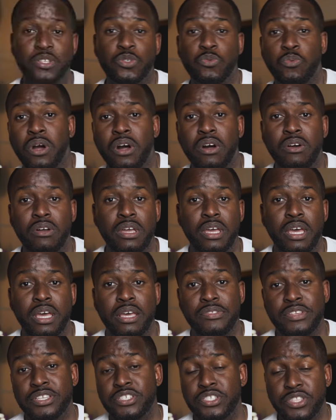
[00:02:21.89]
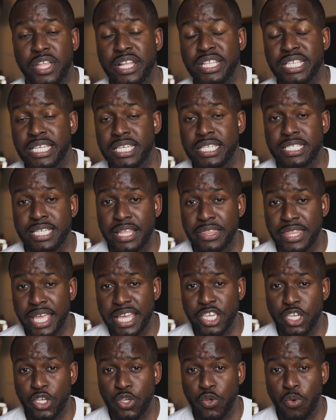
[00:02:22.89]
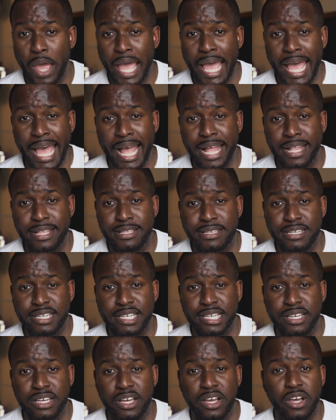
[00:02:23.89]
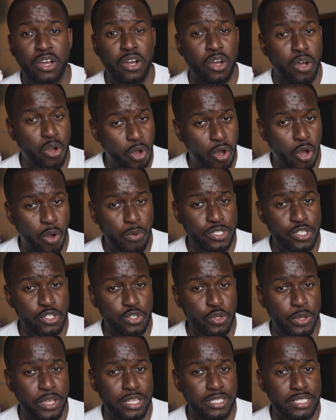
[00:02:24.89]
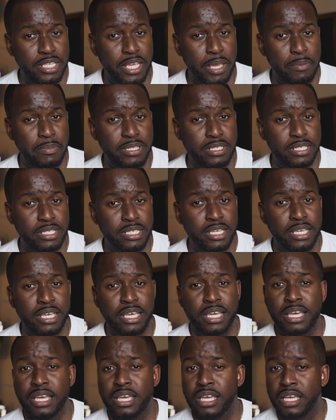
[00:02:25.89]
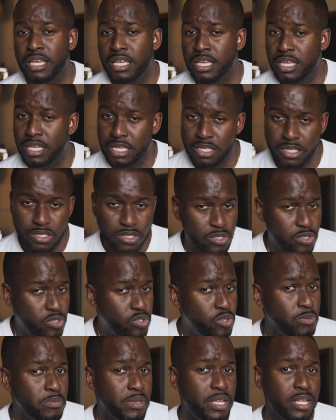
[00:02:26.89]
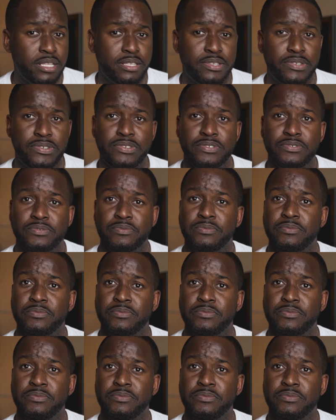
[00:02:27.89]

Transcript: as well. This is Thunder E saying thank you and always enjoy entertainment. Two minutes.